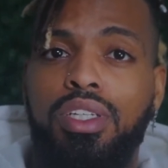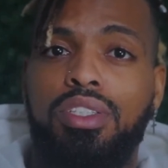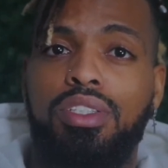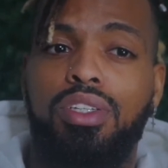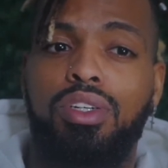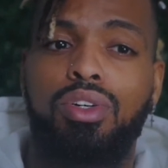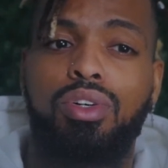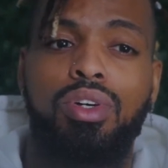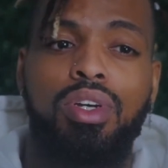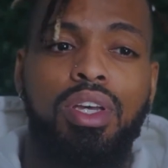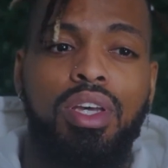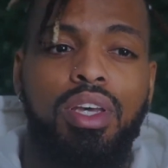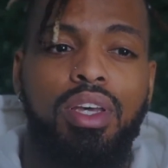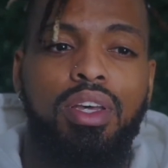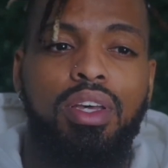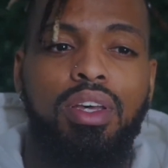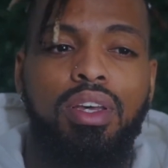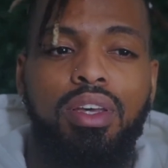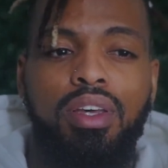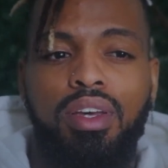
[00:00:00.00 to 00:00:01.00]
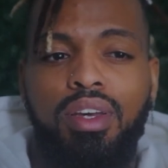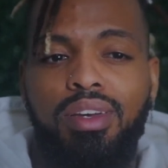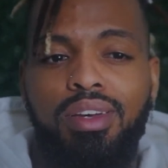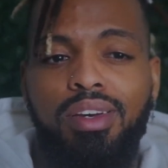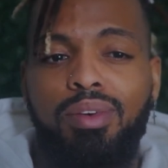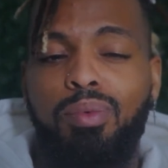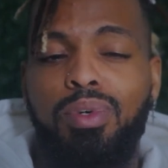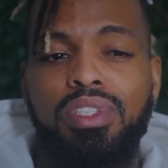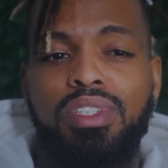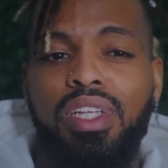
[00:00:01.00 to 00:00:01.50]
So it
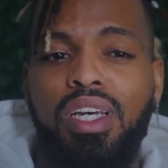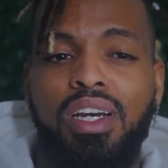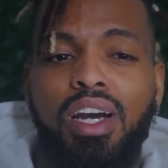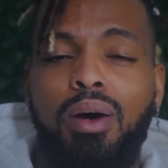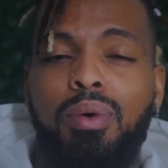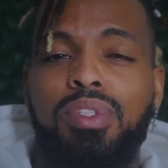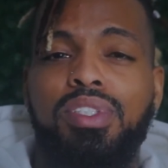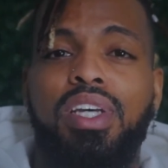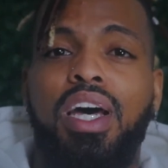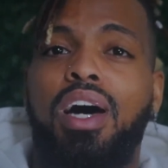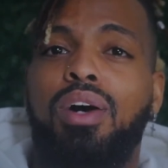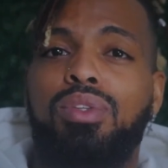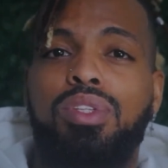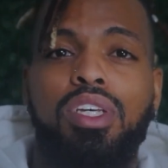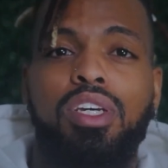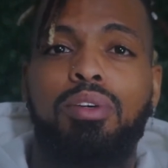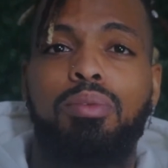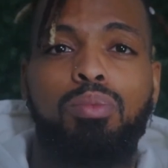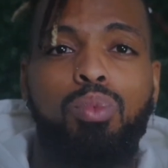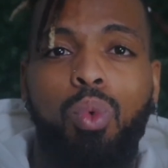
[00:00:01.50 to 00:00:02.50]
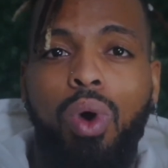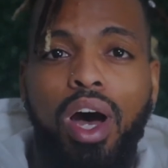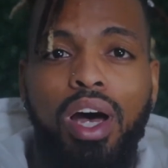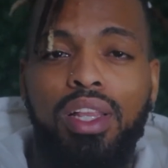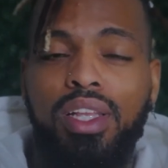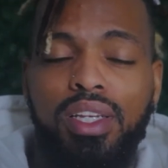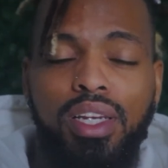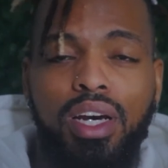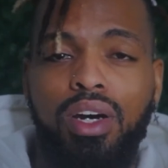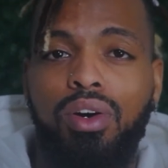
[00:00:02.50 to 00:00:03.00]
wasn't like I was out there
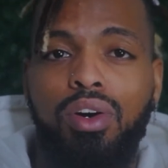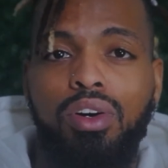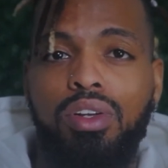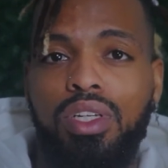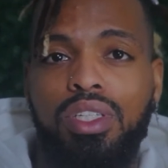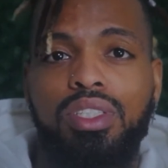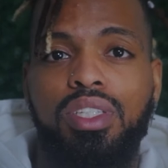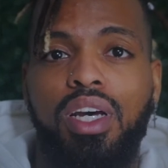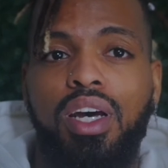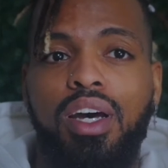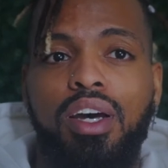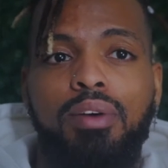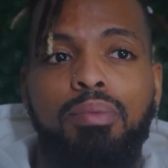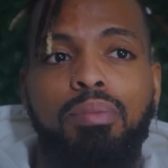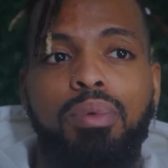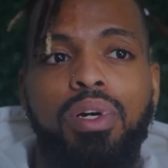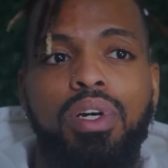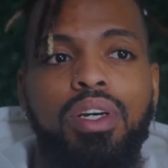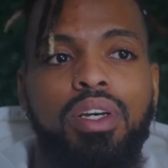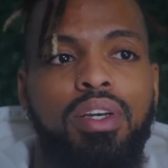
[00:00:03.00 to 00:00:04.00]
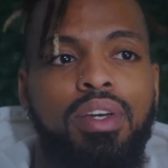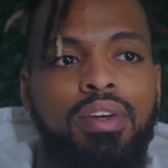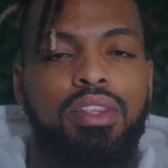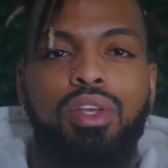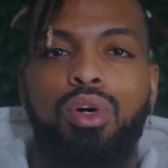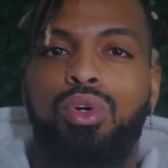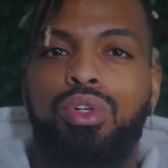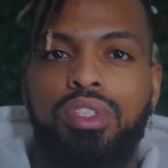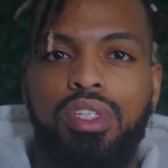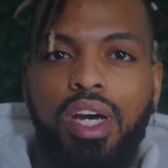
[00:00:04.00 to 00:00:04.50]
wilding out all the time, but
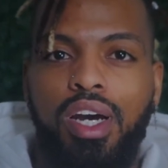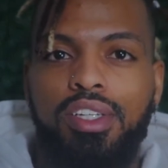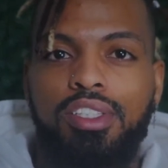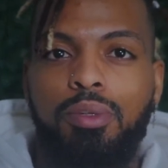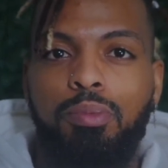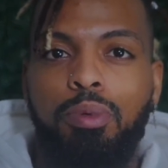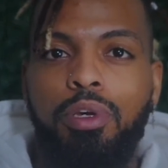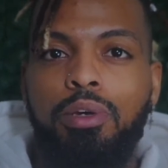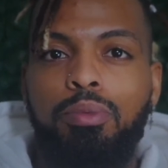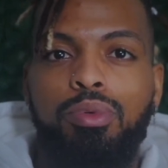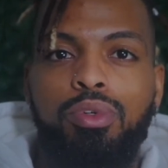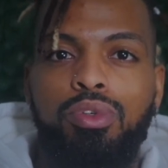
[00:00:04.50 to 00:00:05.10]
those kinds of people,